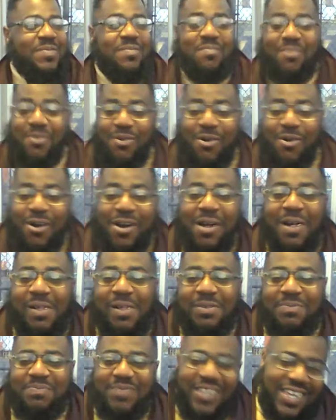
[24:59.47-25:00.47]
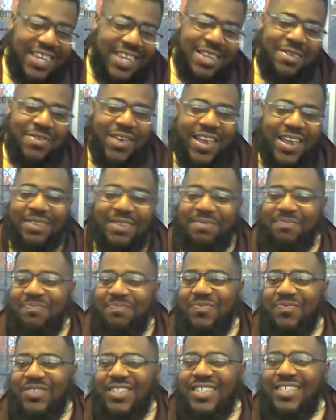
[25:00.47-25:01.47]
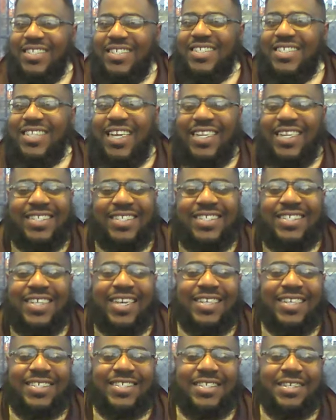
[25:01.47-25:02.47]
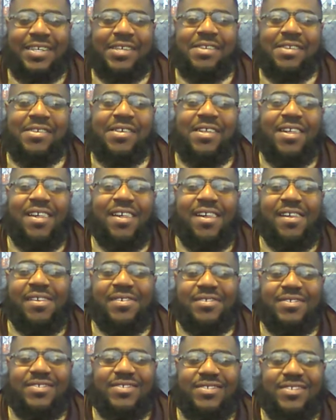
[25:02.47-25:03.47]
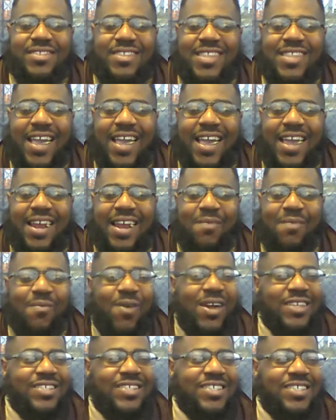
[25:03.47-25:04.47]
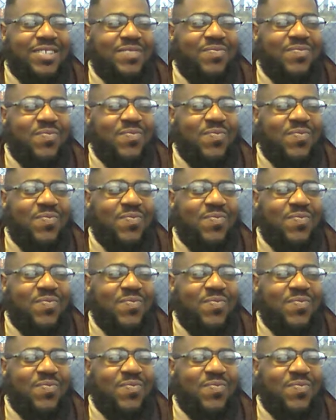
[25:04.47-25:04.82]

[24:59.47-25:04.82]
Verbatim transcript: Boy? Any rate, this is like a sex scene that I'm watching